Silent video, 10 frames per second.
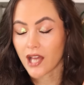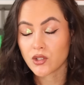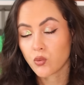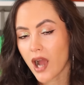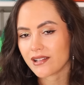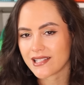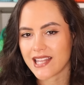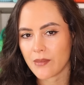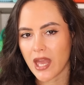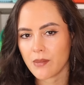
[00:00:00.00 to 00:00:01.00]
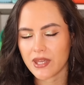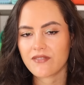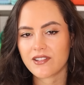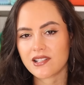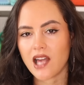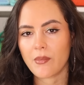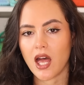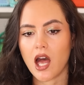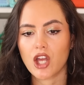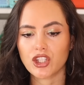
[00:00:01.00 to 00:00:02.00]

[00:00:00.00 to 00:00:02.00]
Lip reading: And whilst they may be for summer,